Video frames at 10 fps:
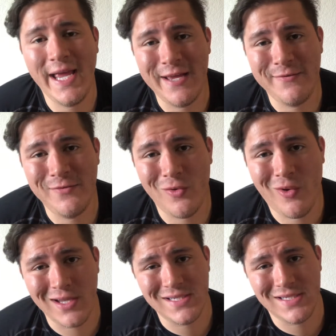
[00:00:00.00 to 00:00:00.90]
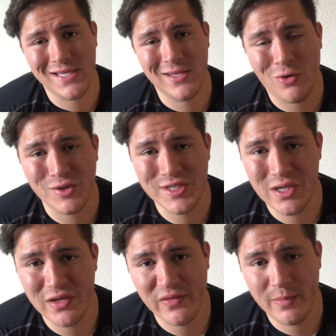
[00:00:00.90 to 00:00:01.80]
If you want to see the whole
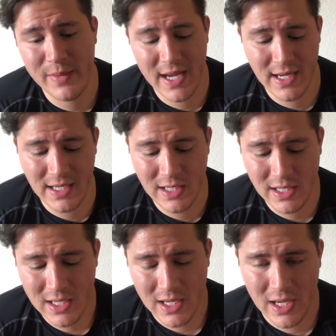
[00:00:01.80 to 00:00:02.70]
series from the beginning,